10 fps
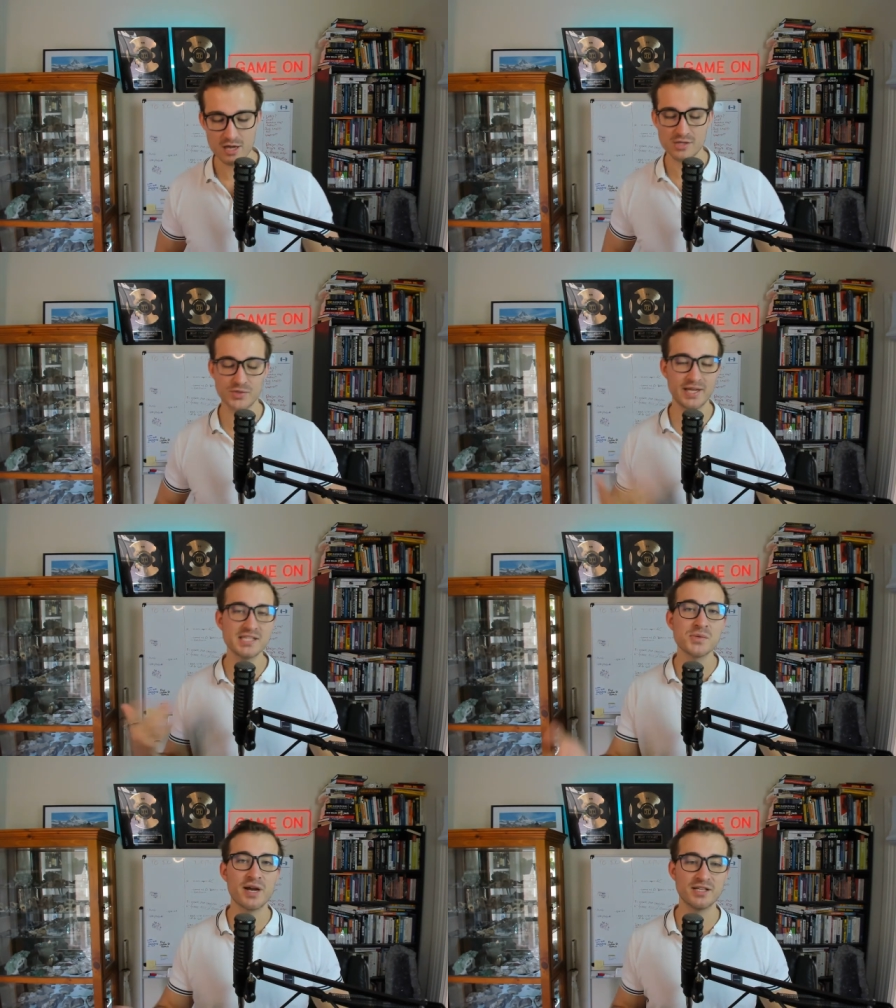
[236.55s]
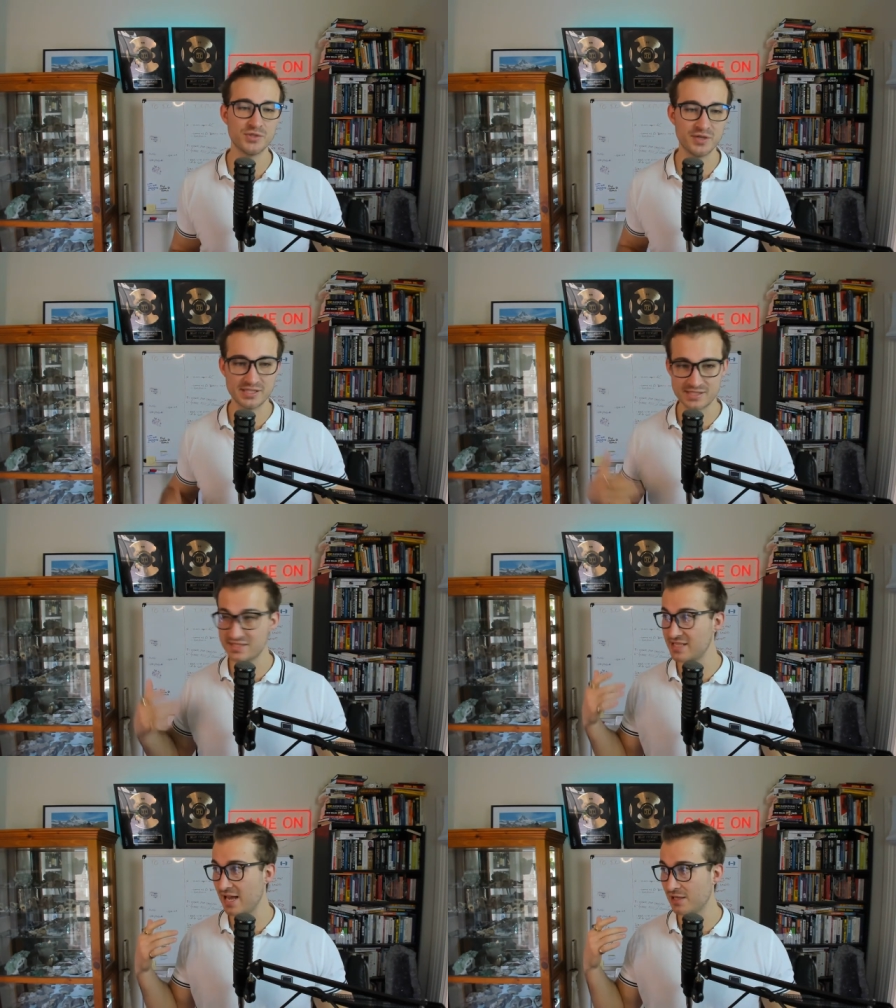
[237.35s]
So an easy way to do it is to
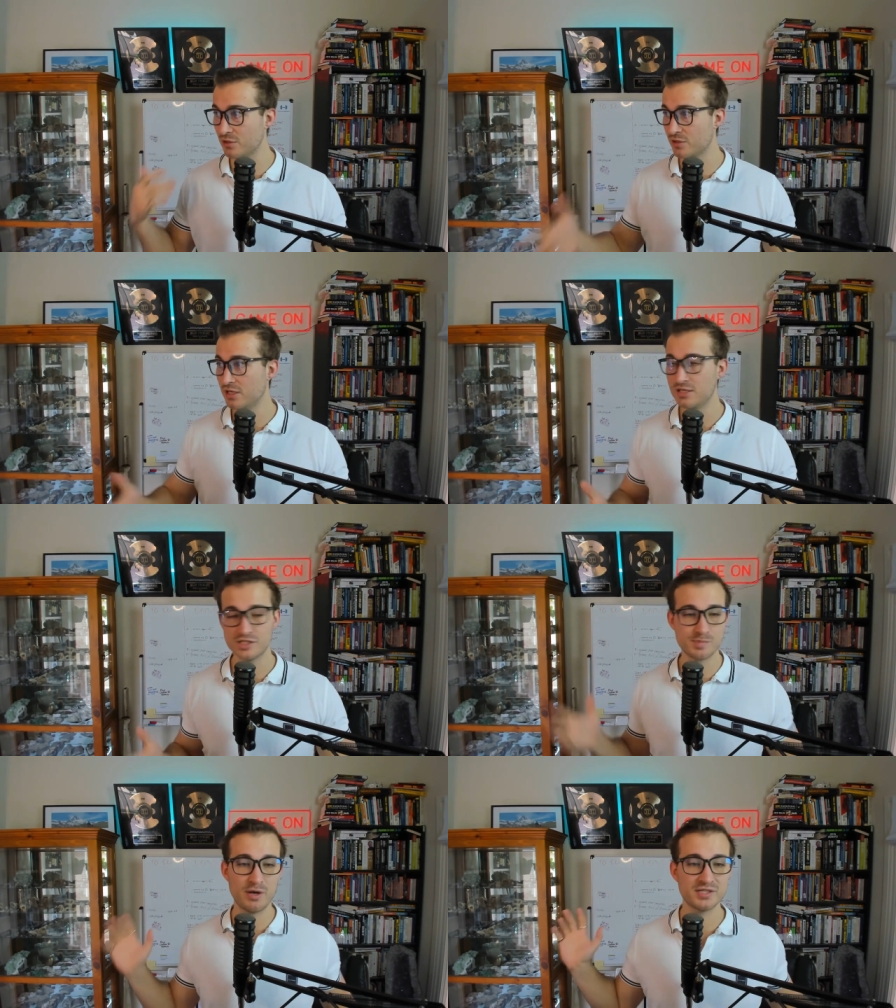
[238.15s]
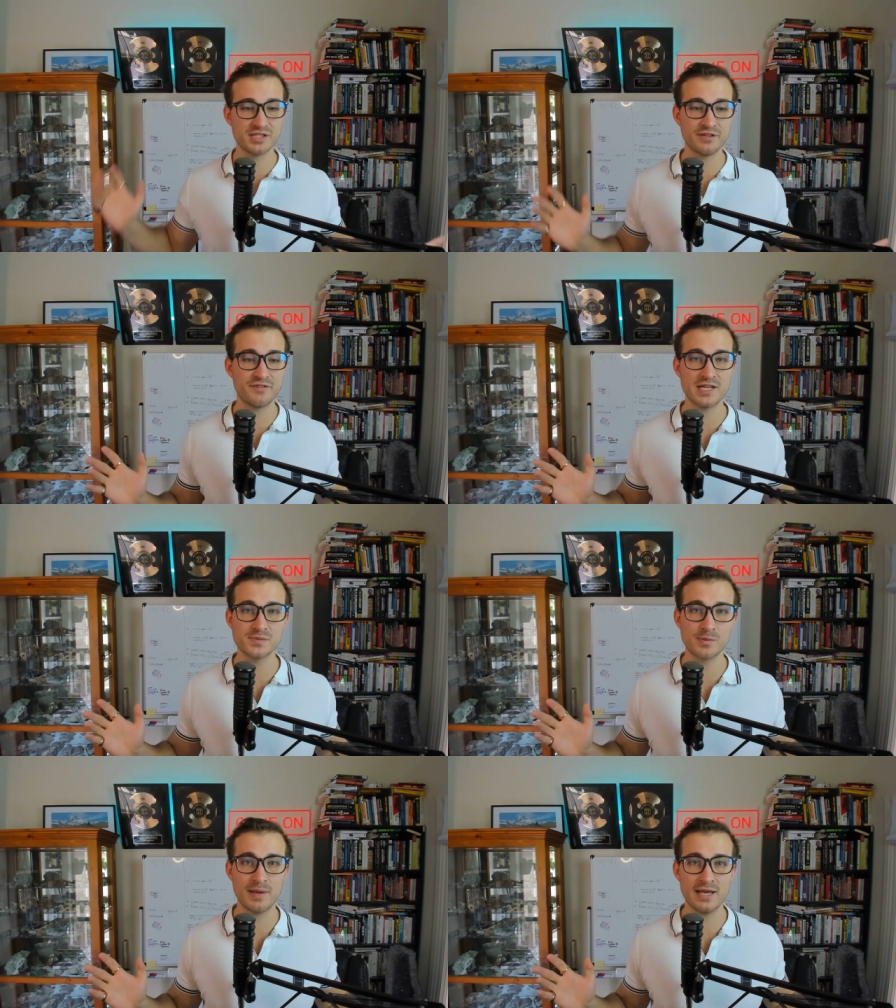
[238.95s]
say, look, just post on your Facebook